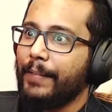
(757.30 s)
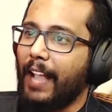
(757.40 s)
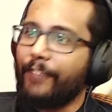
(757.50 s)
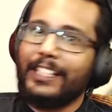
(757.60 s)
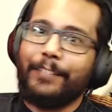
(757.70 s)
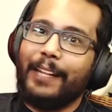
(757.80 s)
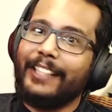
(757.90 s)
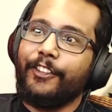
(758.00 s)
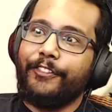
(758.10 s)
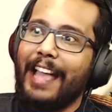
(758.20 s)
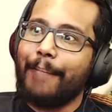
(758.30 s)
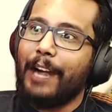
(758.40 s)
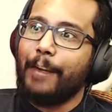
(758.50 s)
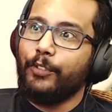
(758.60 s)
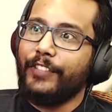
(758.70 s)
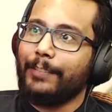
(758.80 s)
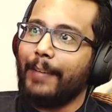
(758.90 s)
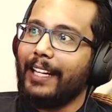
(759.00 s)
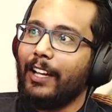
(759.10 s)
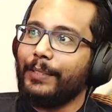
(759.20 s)
Like, I've seen plenty of vampire movies
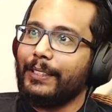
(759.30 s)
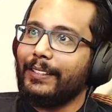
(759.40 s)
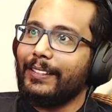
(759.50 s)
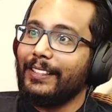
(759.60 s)
by now, but